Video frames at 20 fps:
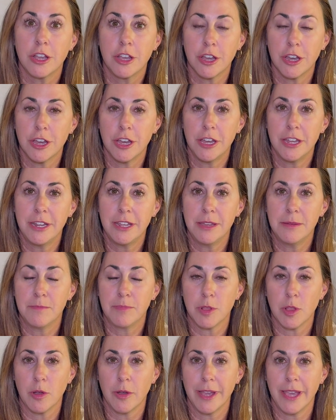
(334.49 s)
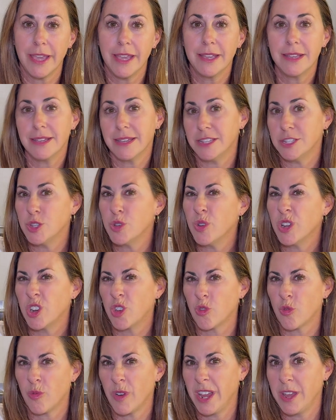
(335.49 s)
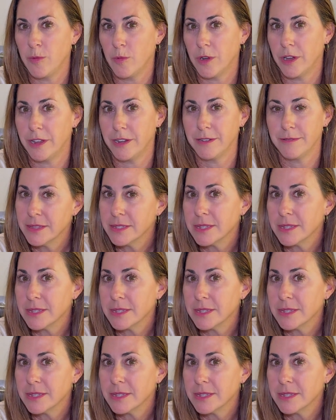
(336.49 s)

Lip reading: good employee into a great one.